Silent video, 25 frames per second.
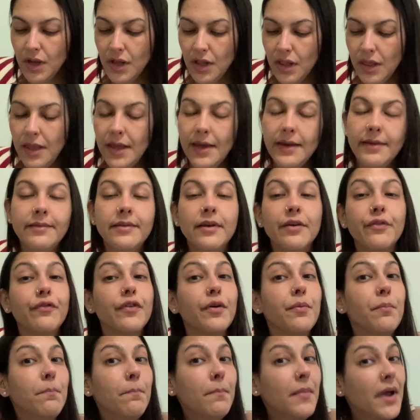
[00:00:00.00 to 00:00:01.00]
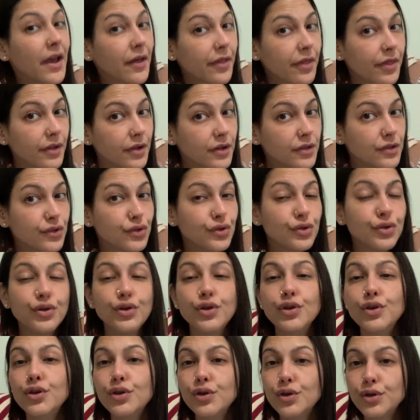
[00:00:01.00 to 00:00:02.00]
like different methods to
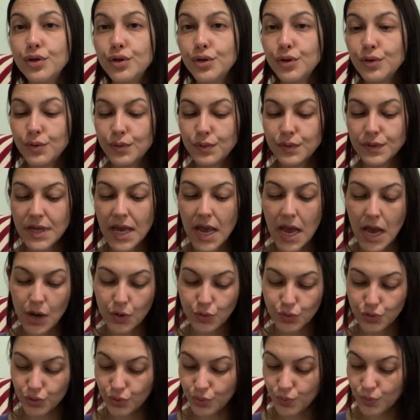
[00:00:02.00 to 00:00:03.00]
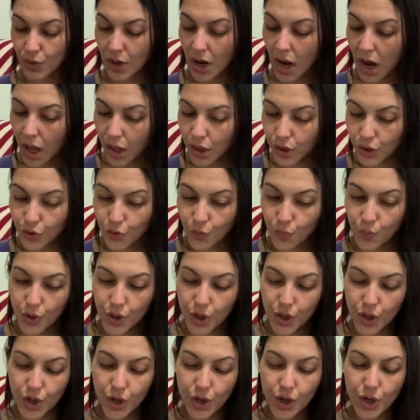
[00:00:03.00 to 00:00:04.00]
use, how to do color
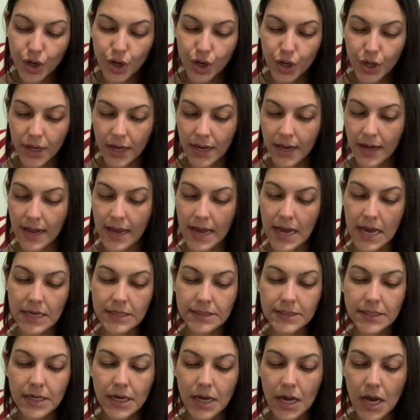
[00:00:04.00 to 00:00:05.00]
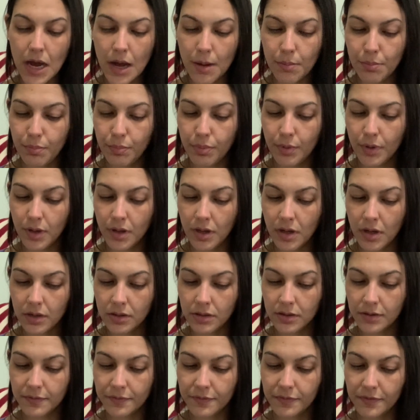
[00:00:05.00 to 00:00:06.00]
work. It has a couple
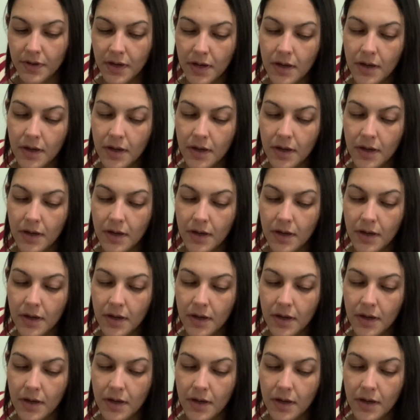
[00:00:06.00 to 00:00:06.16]
of